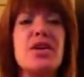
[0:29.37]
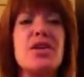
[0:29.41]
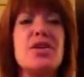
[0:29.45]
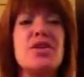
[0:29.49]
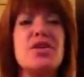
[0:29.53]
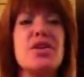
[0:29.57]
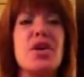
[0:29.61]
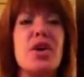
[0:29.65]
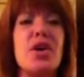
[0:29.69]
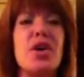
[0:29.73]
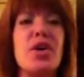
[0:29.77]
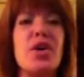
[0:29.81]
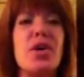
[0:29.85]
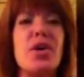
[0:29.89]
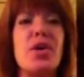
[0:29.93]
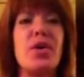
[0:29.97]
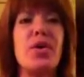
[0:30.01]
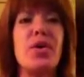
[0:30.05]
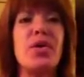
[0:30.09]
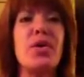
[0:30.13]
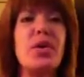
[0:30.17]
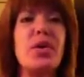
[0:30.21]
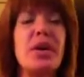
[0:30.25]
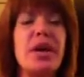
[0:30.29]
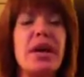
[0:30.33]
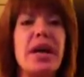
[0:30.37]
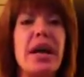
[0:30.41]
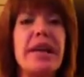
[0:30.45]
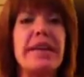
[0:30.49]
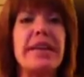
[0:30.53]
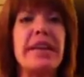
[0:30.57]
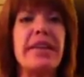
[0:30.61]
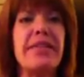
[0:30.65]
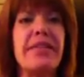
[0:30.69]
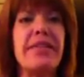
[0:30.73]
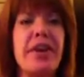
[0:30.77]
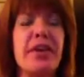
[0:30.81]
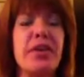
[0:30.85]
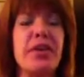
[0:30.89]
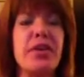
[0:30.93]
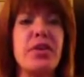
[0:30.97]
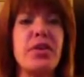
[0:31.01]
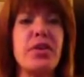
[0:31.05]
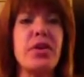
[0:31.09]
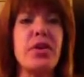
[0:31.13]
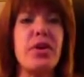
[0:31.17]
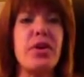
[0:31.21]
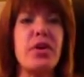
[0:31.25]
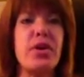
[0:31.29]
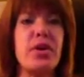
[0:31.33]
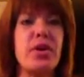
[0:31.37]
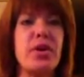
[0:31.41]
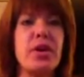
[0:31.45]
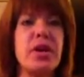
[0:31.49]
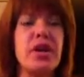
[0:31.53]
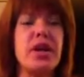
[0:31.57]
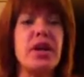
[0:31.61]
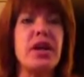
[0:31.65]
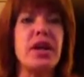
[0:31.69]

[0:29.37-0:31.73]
So identify your goal,